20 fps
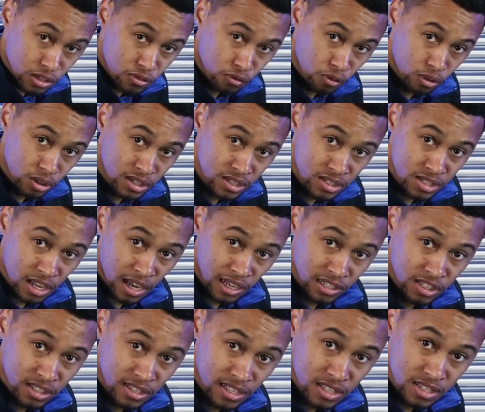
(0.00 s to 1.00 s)
has fully
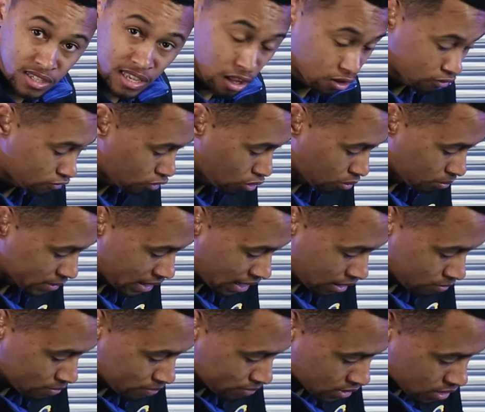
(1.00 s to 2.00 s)
started itself up
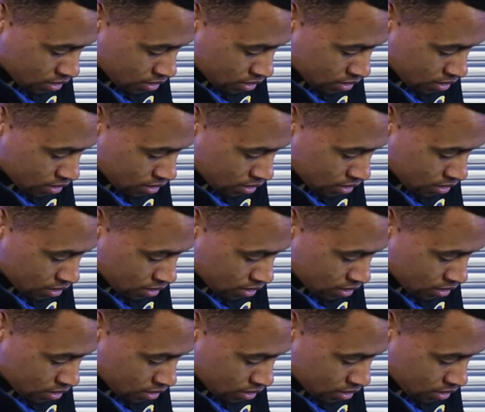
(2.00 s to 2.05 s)
now.